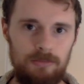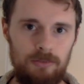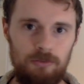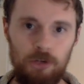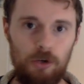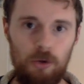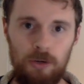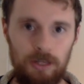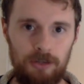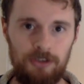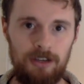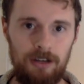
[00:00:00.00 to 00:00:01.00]
recording
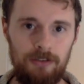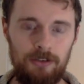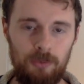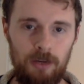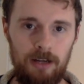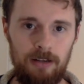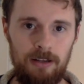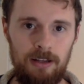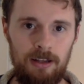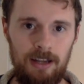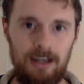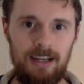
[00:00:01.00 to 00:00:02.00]
yourself as well
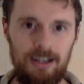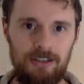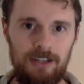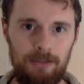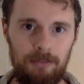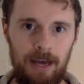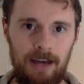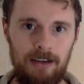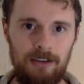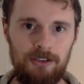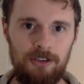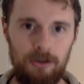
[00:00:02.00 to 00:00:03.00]
and listening back.
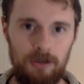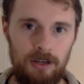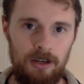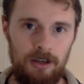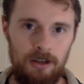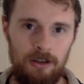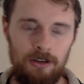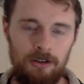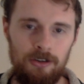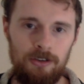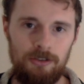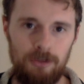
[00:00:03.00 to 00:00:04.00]
So
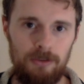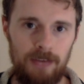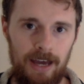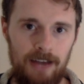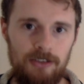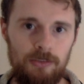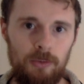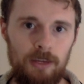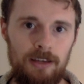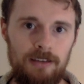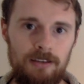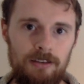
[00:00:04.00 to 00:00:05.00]
do that
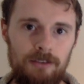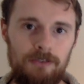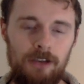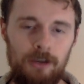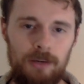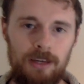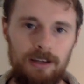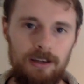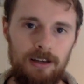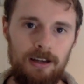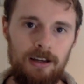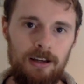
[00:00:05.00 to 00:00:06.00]
with the following
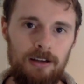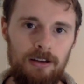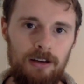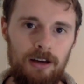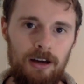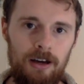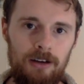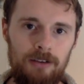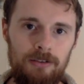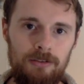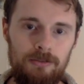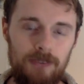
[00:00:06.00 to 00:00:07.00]

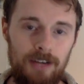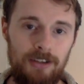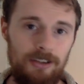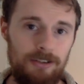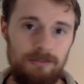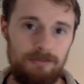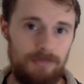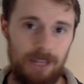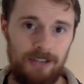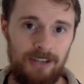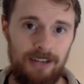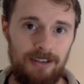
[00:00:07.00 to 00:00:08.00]
phrases
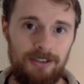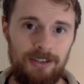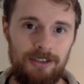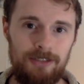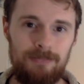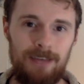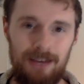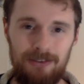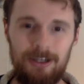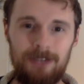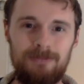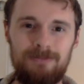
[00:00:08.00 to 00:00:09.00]
and sentences. Have a go.